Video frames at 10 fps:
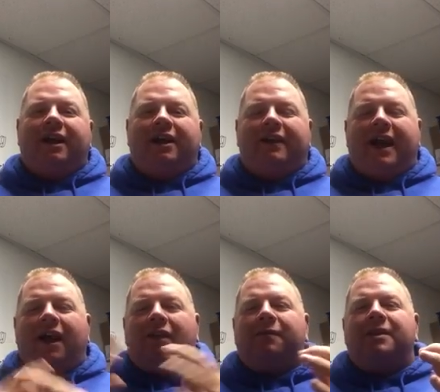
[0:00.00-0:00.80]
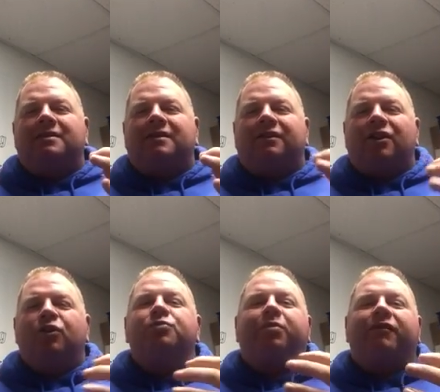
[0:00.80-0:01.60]
and the elements that
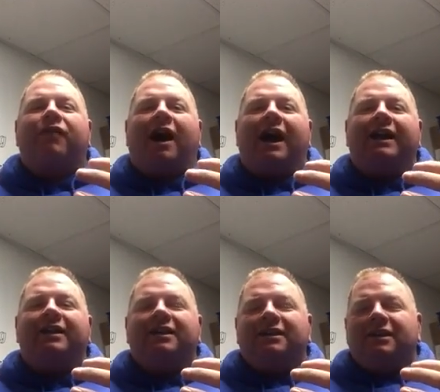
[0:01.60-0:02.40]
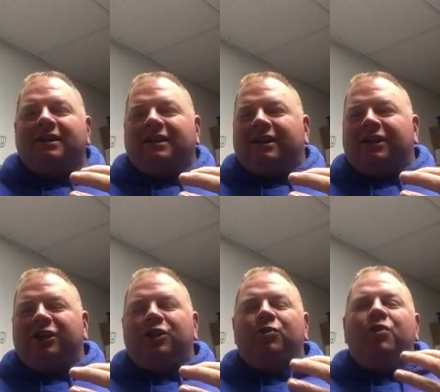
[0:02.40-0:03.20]
those provide,
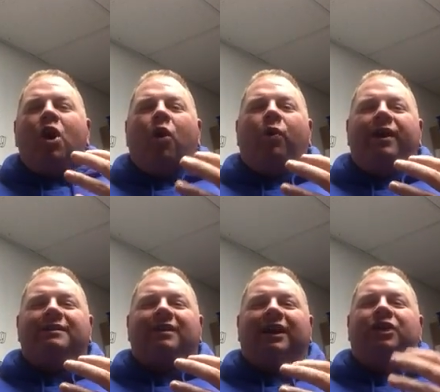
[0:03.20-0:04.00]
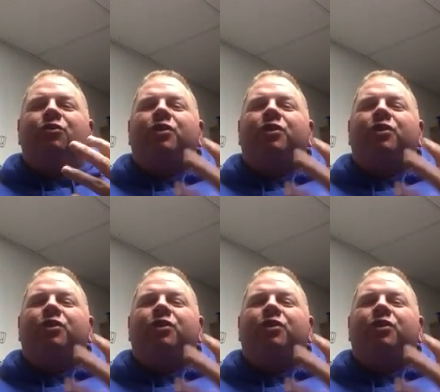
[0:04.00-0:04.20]
you know what it's like.